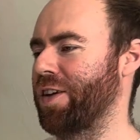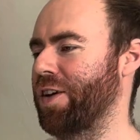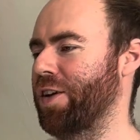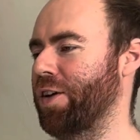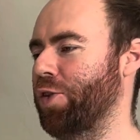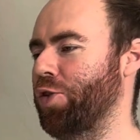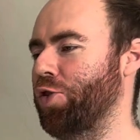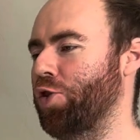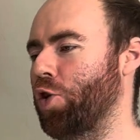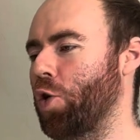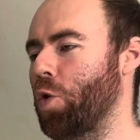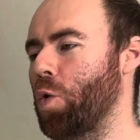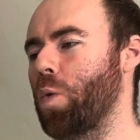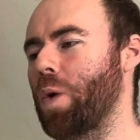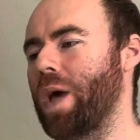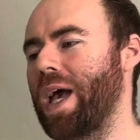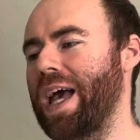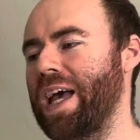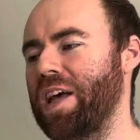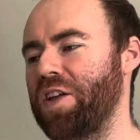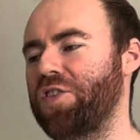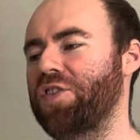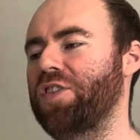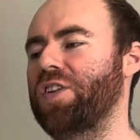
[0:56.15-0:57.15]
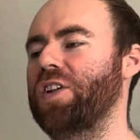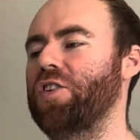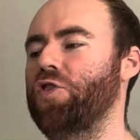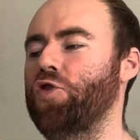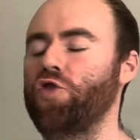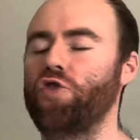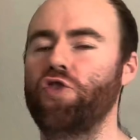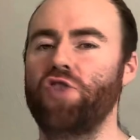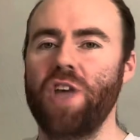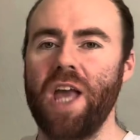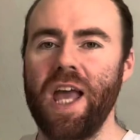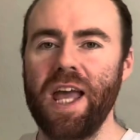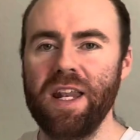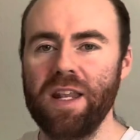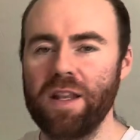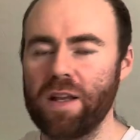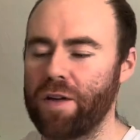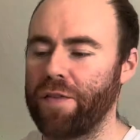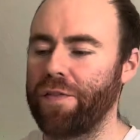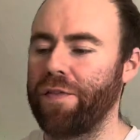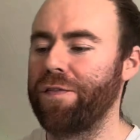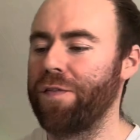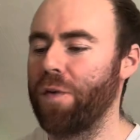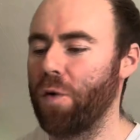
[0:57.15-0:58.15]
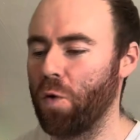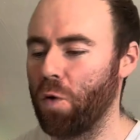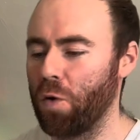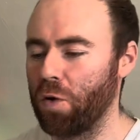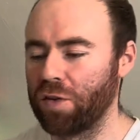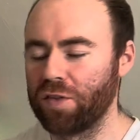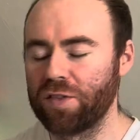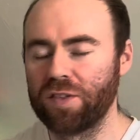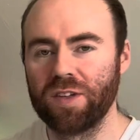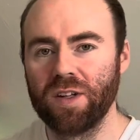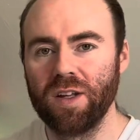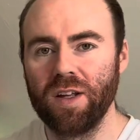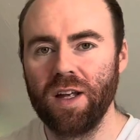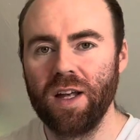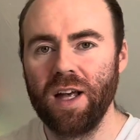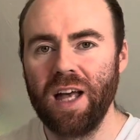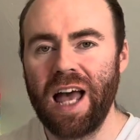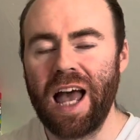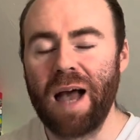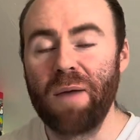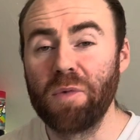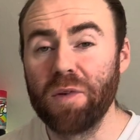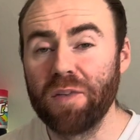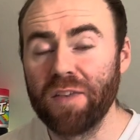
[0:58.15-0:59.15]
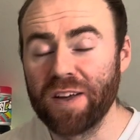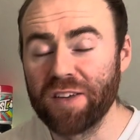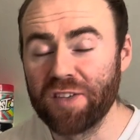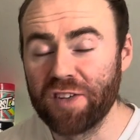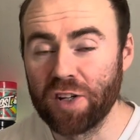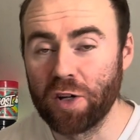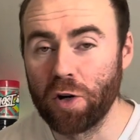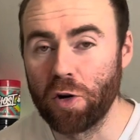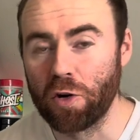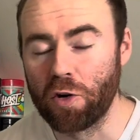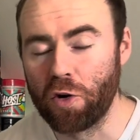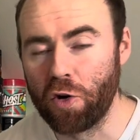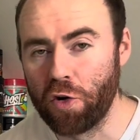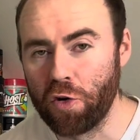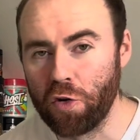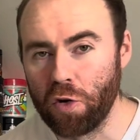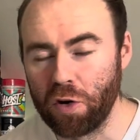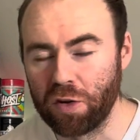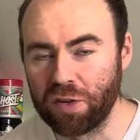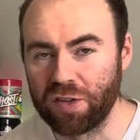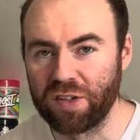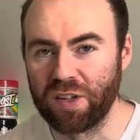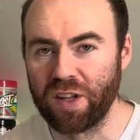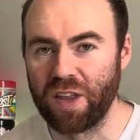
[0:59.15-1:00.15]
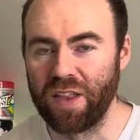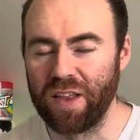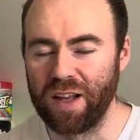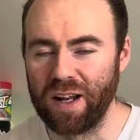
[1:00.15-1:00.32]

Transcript: US Gen Force, and we've actually got Cross the